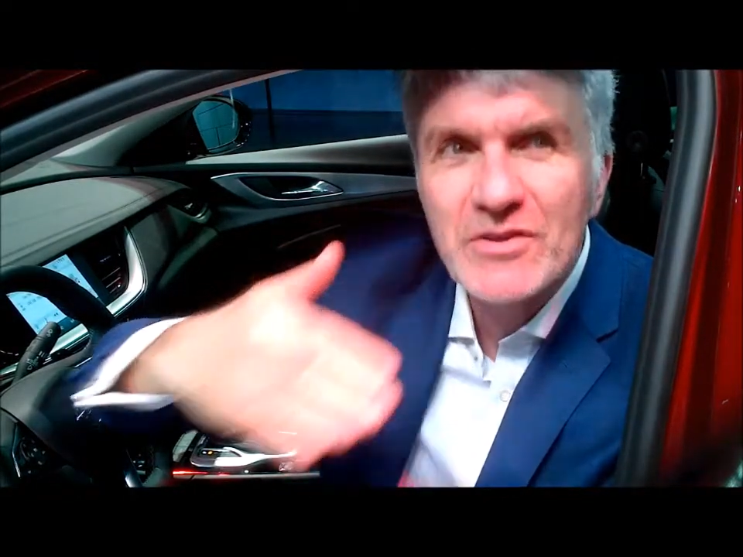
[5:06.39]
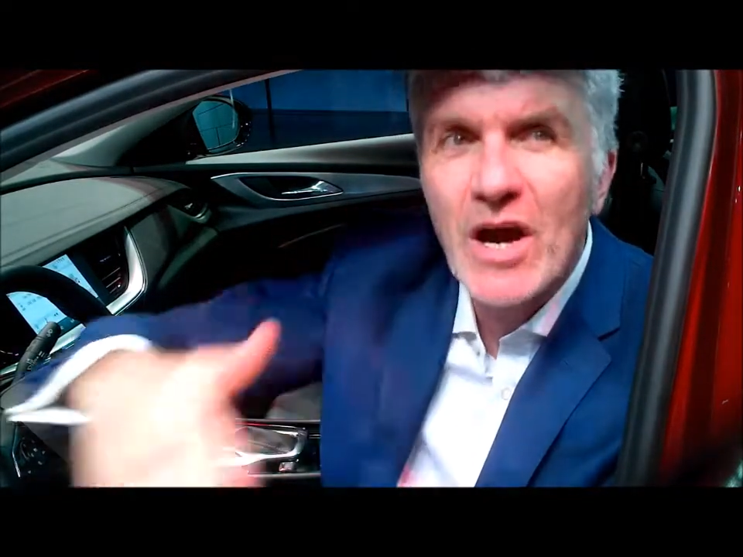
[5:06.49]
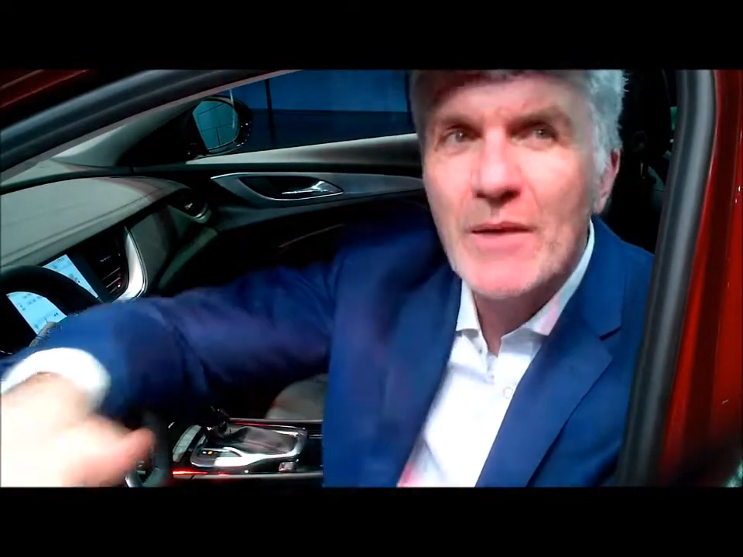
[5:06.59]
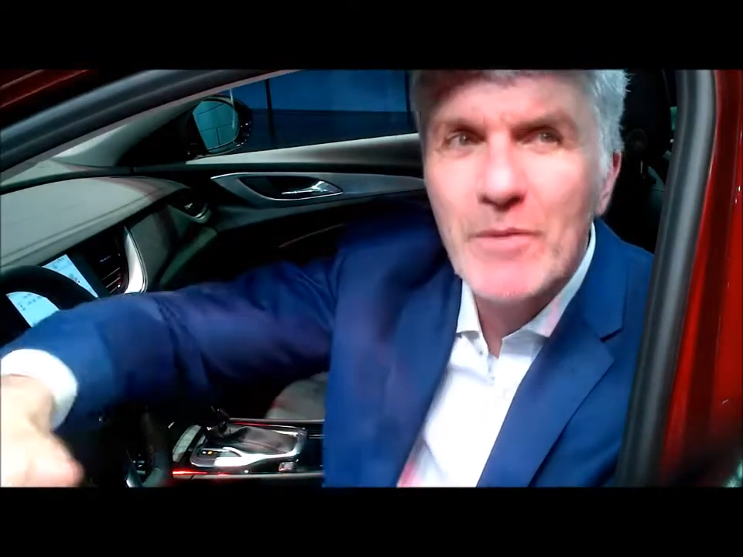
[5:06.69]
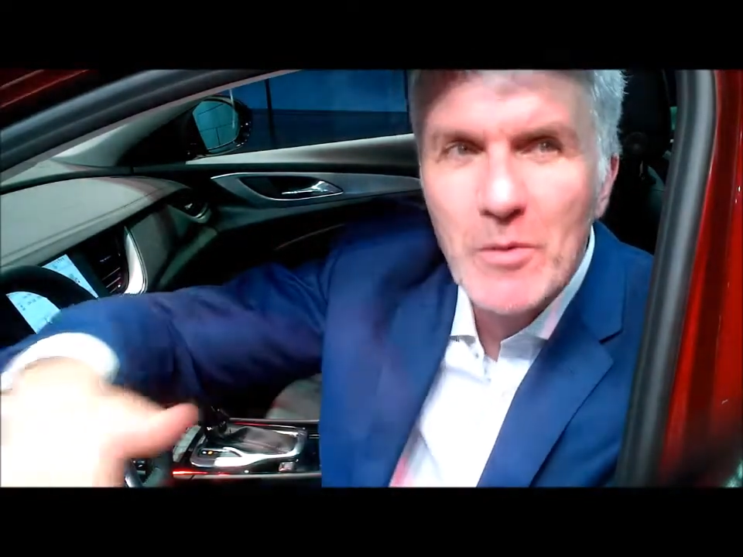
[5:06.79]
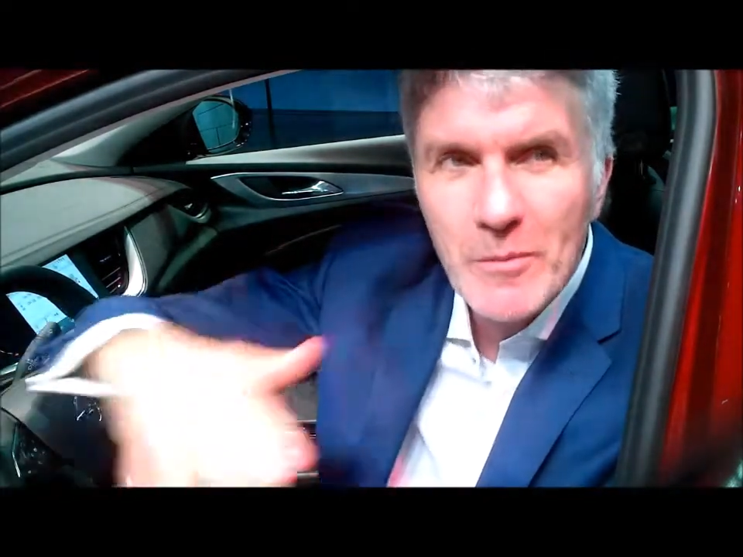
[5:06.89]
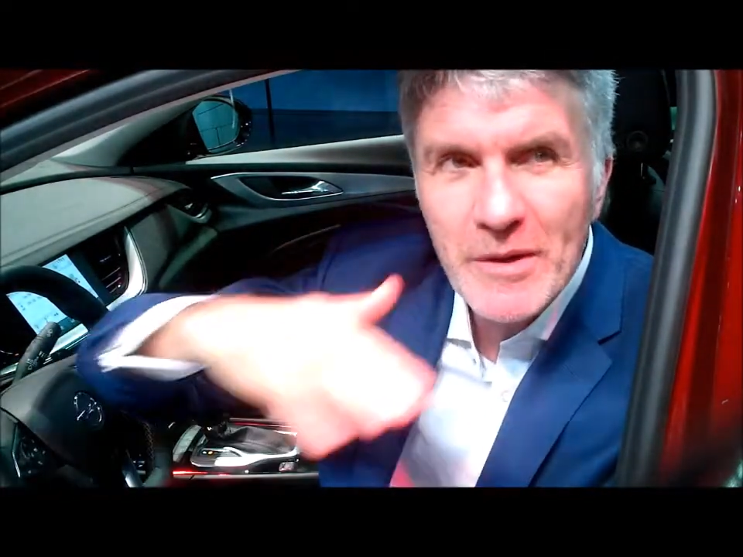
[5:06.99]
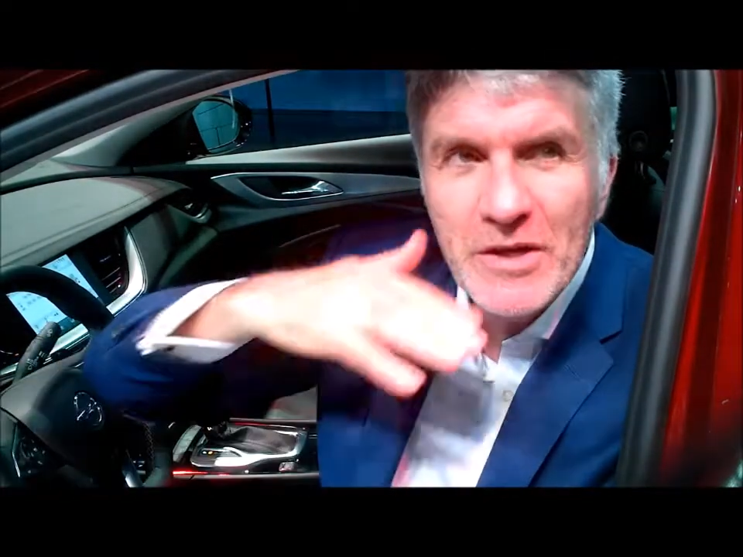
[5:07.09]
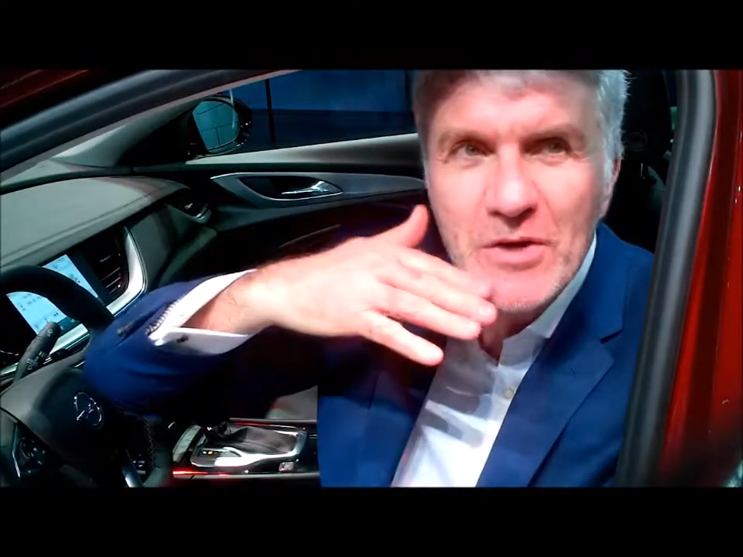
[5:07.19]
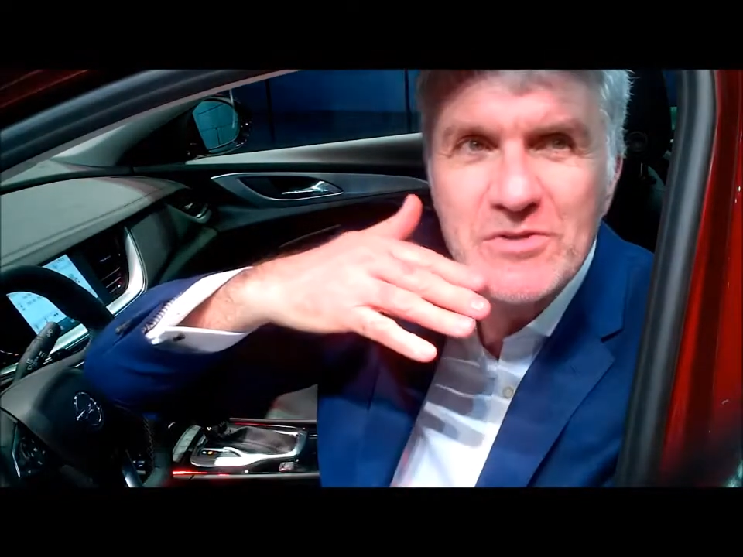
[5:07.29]
time it will
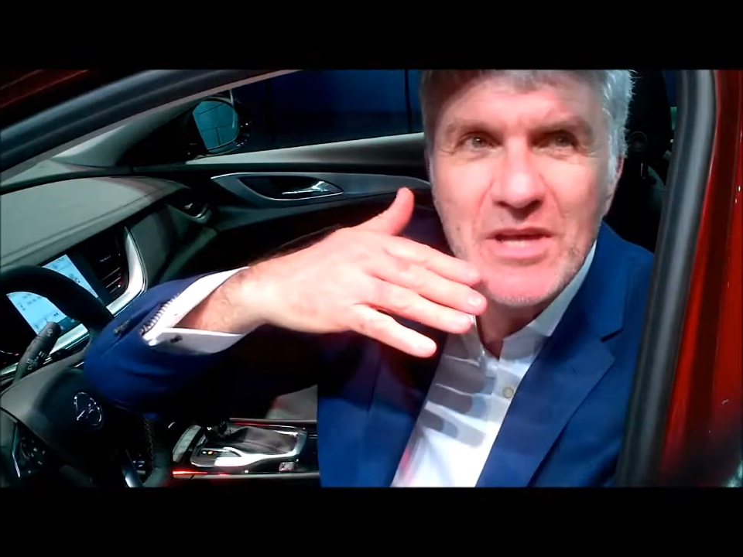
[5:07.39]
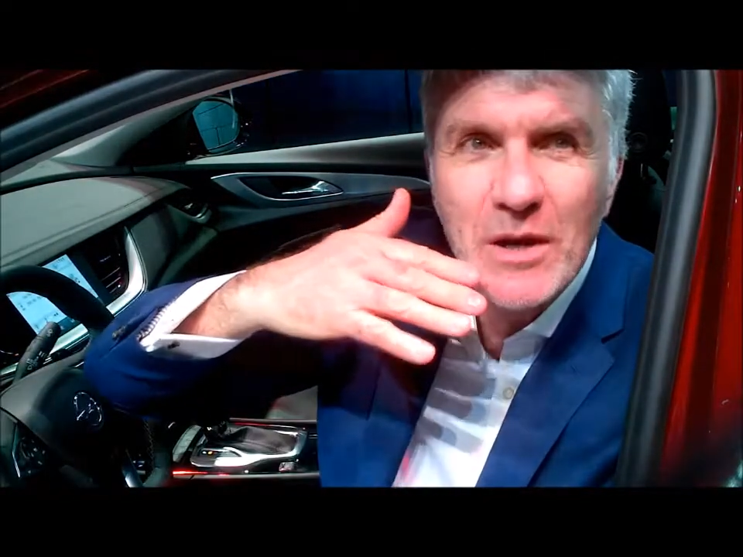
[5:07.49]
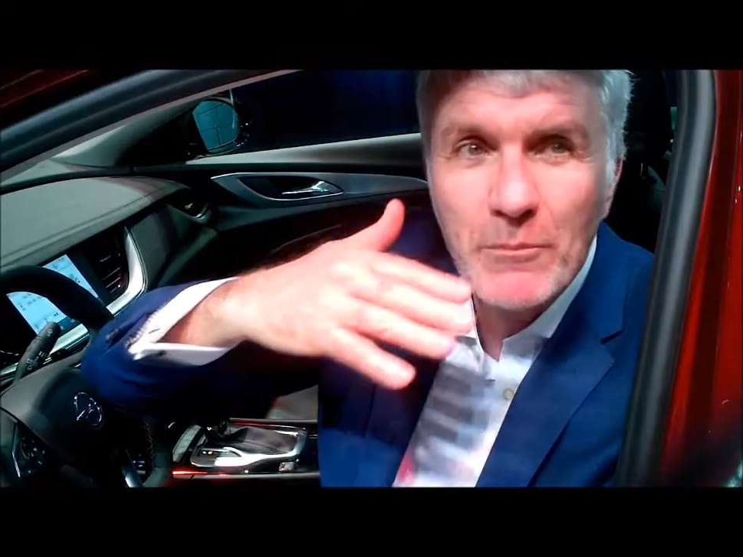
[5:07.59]
be used in a